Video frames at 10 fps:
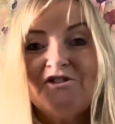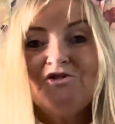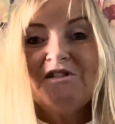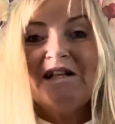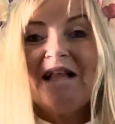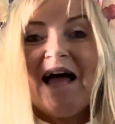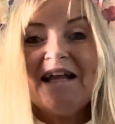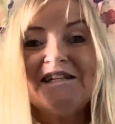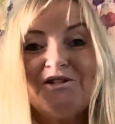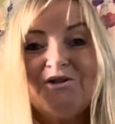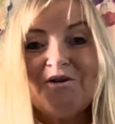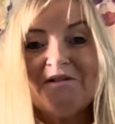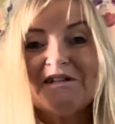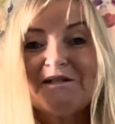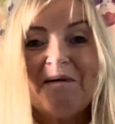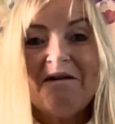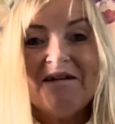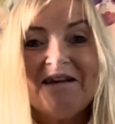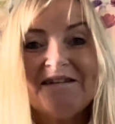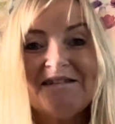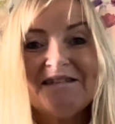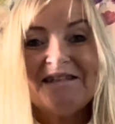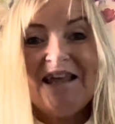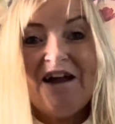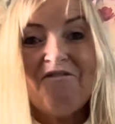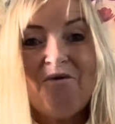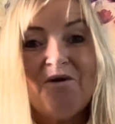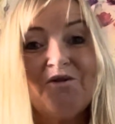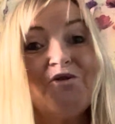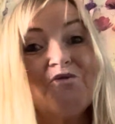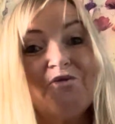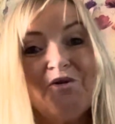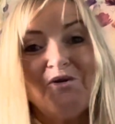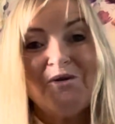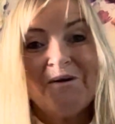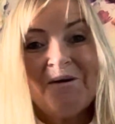You still added to your experience. Therefore, you grew.